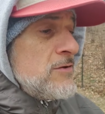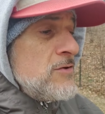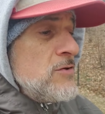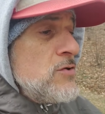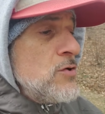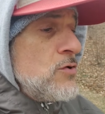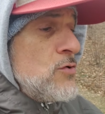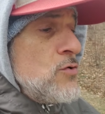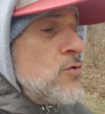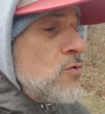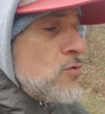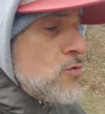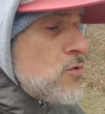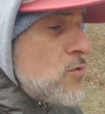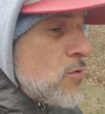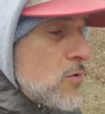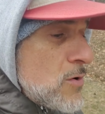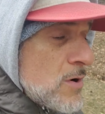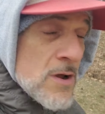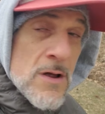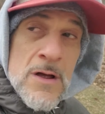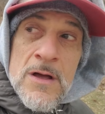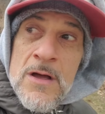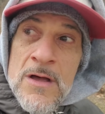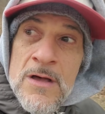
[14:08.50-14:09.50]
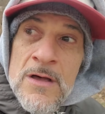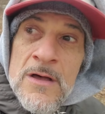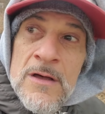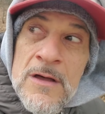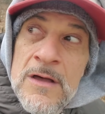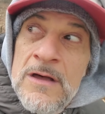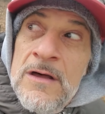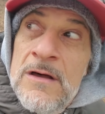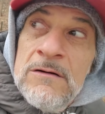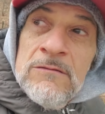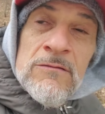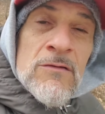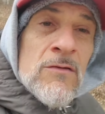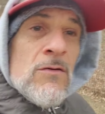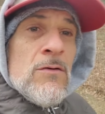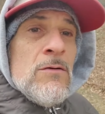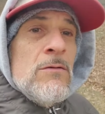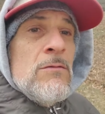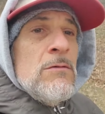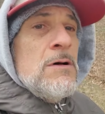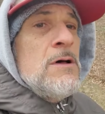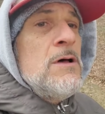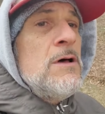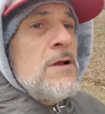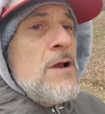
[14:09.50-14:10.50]
you for
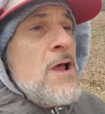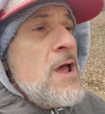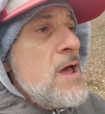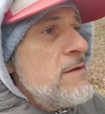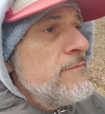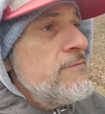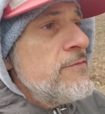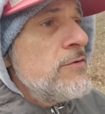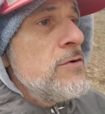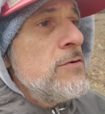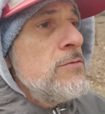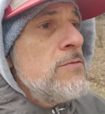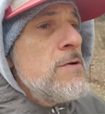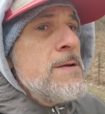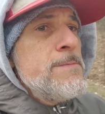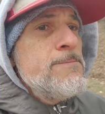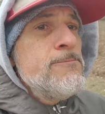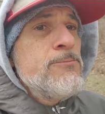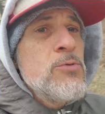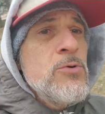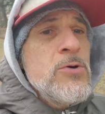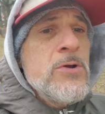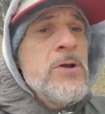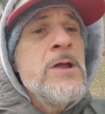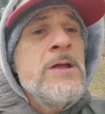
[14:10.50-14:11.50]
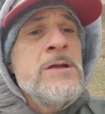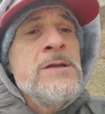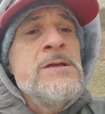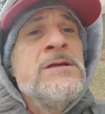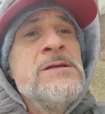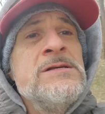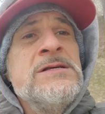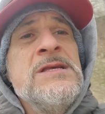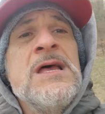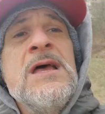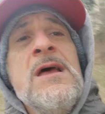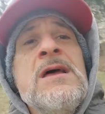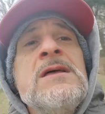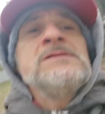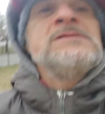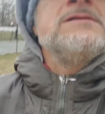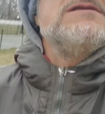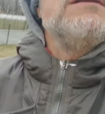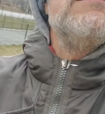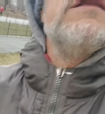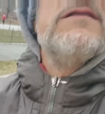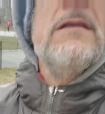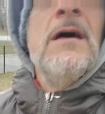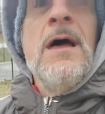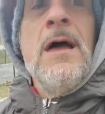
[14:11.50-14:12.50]
whatever it brings and
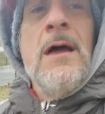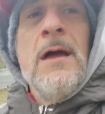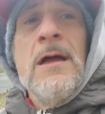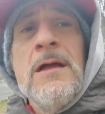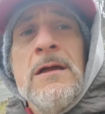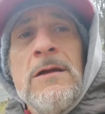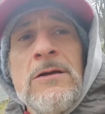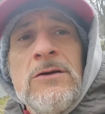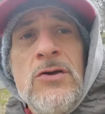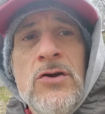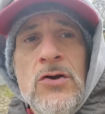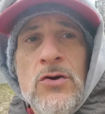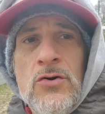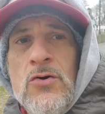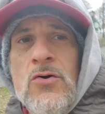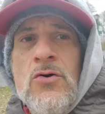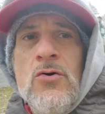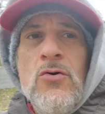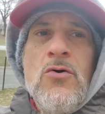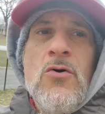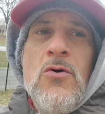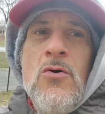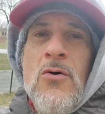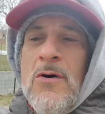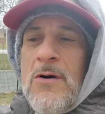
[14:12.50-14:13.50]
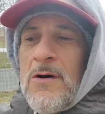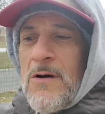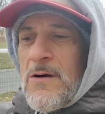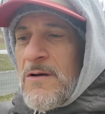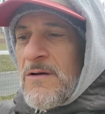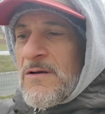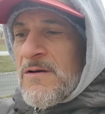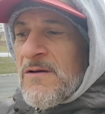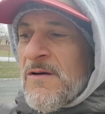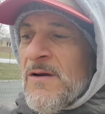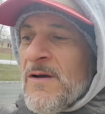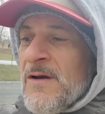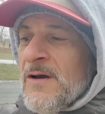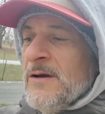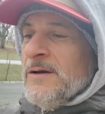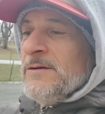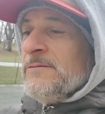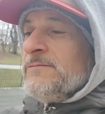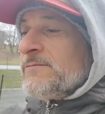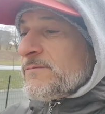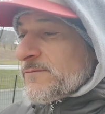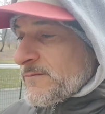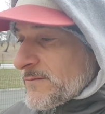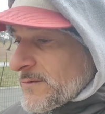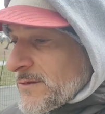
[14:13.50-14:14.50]
thank you
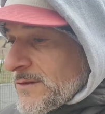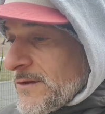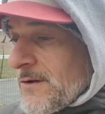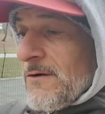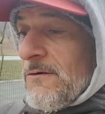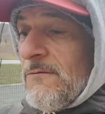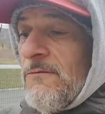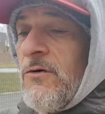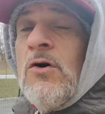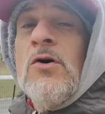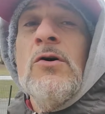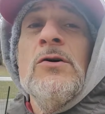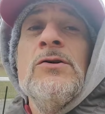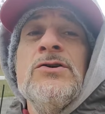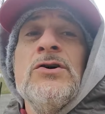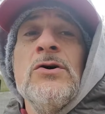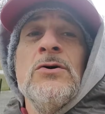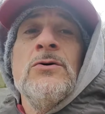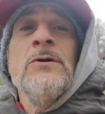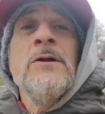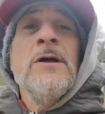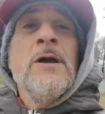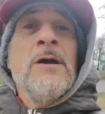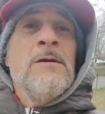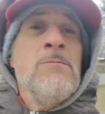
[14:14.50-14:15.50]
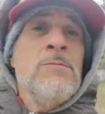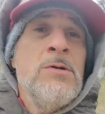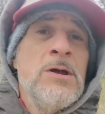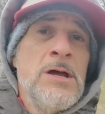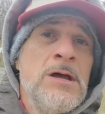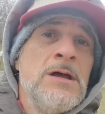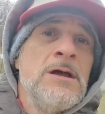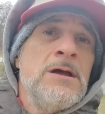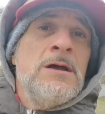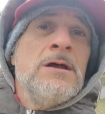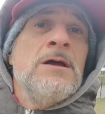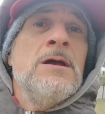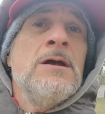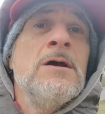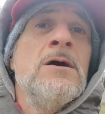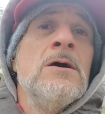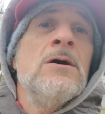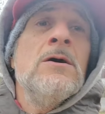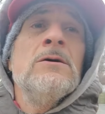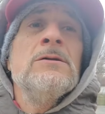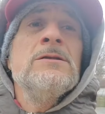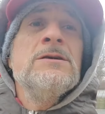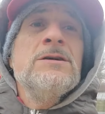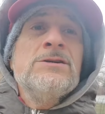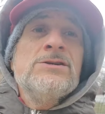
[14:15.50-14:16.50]
for joining me
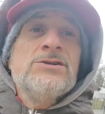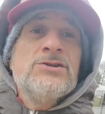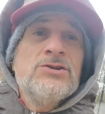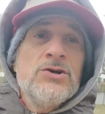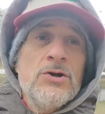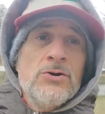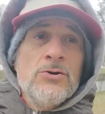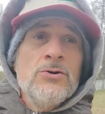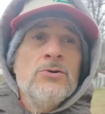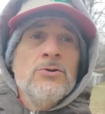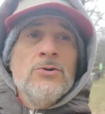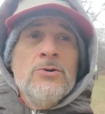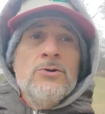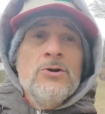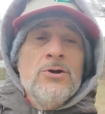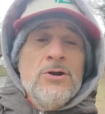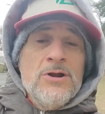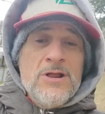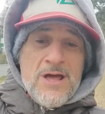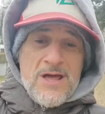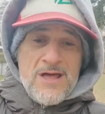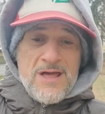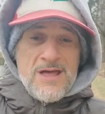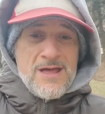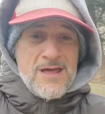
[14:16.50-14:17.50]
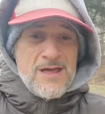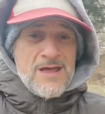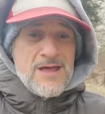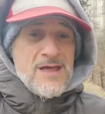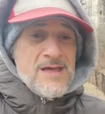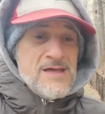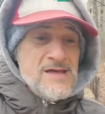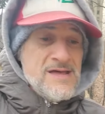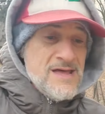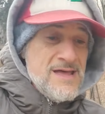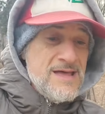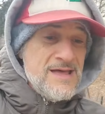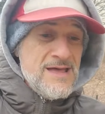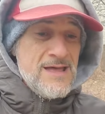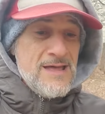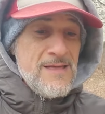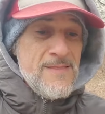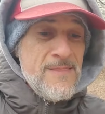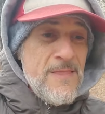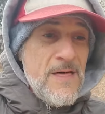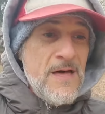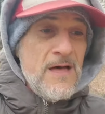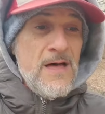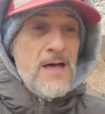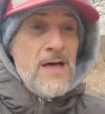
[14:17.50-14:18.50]
on this journey
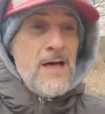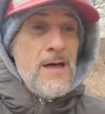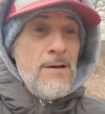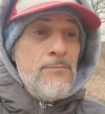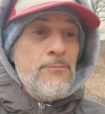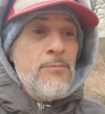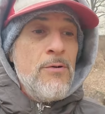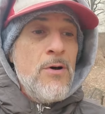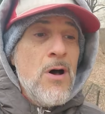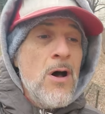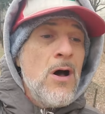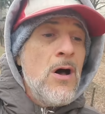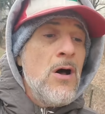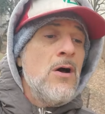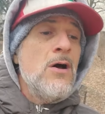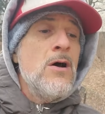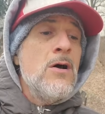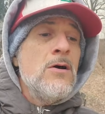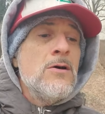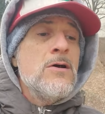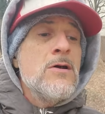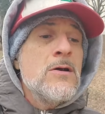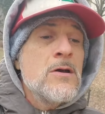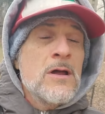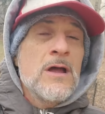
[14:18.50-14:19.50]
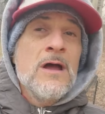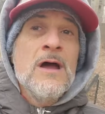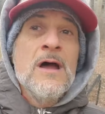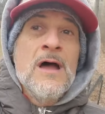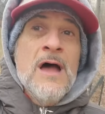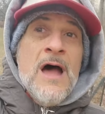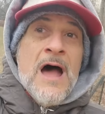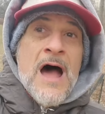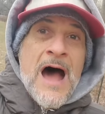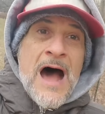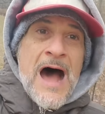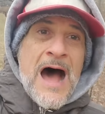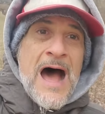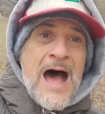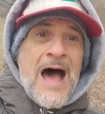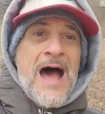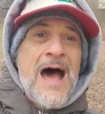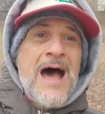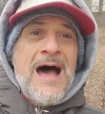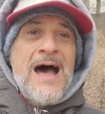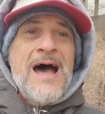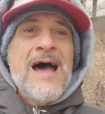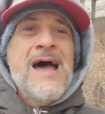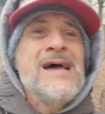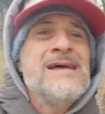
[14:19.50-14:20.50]
in the park.
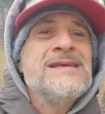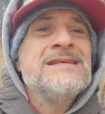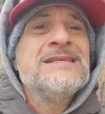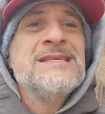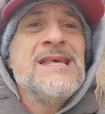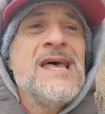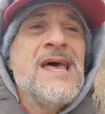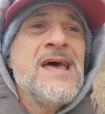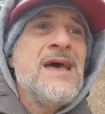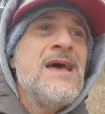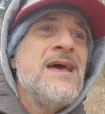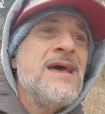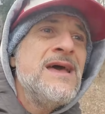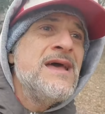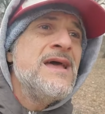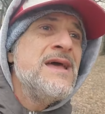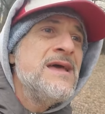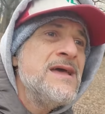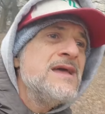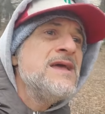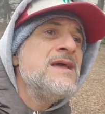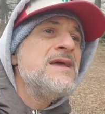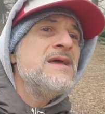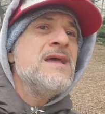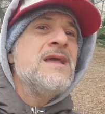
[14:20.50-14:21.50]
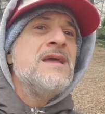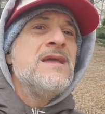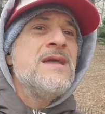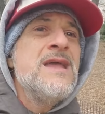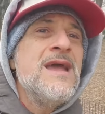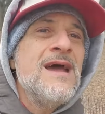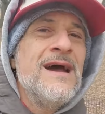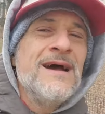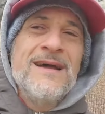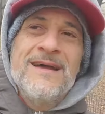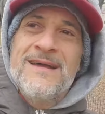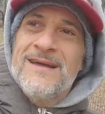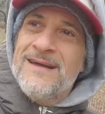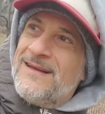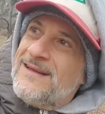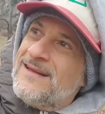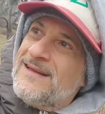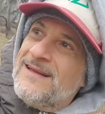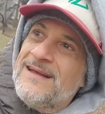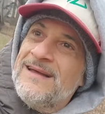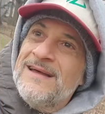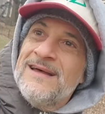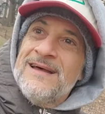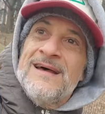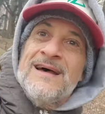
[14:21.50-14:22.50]
I say.
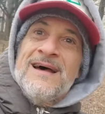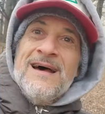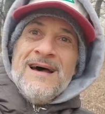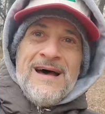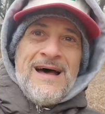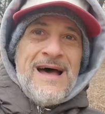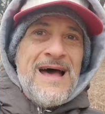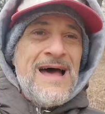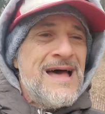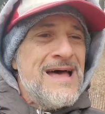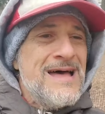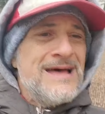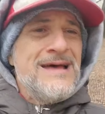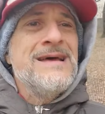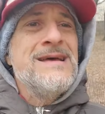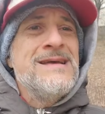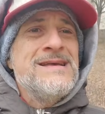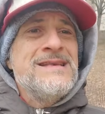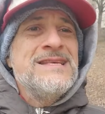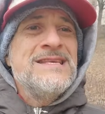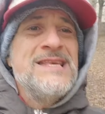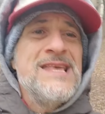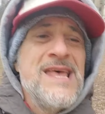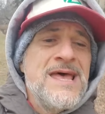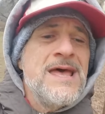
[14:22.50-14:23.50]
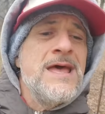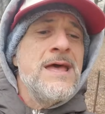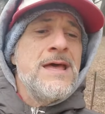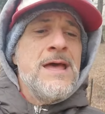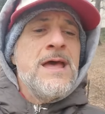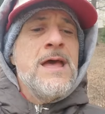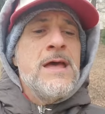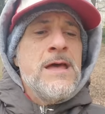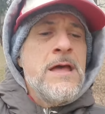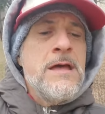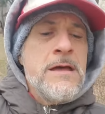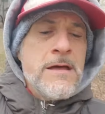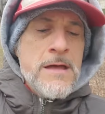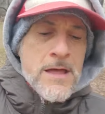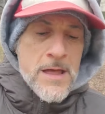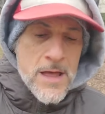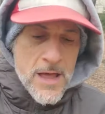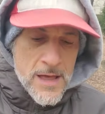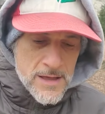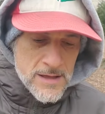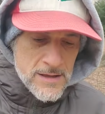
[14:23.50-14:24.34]
I say